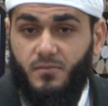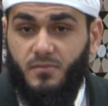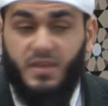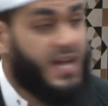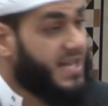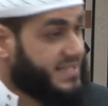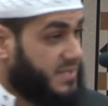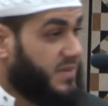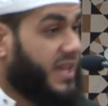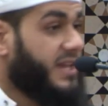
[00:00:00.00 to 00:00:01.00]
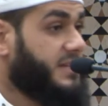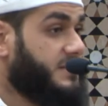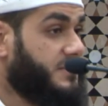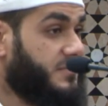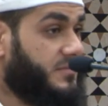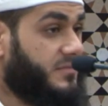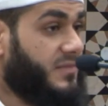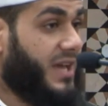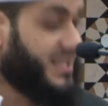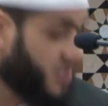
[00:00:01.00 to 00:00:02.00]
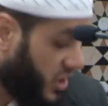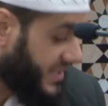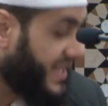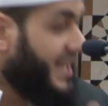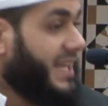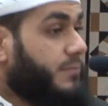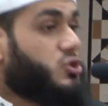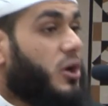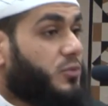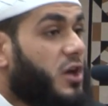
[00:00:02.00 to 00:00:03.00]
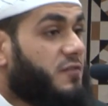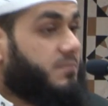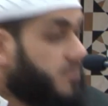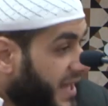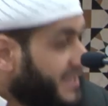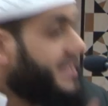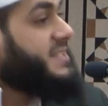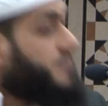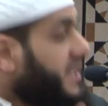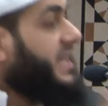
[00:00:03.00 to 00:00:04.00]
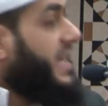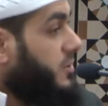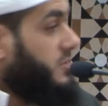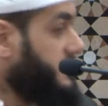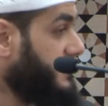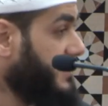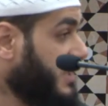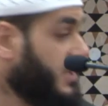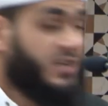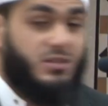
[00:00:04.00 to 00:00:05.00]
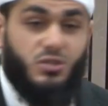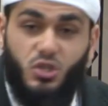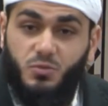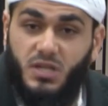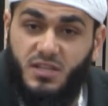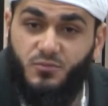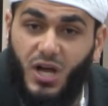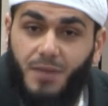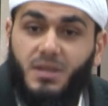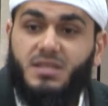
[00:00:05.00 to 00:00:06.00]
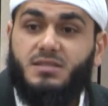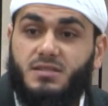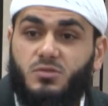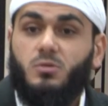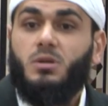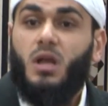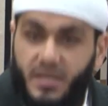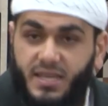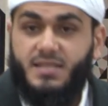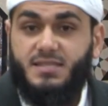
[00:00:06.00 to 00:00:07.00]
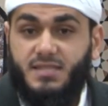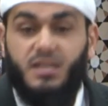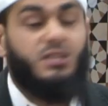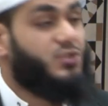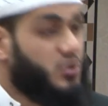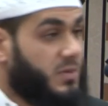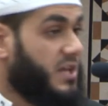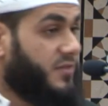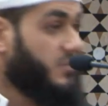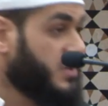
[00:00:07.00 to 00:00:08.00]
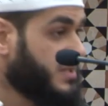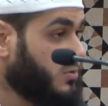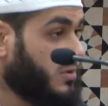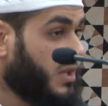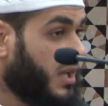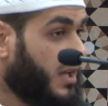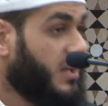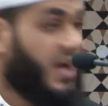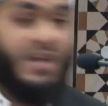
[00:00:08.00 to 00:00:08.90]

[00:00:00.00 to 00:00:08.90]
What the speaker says: He asked him again. He's got a limb chopped off. Blood is spilling out. Do you believe Muhammad is Rasulullah? Yes. Do you believe I'm Rasulullah? I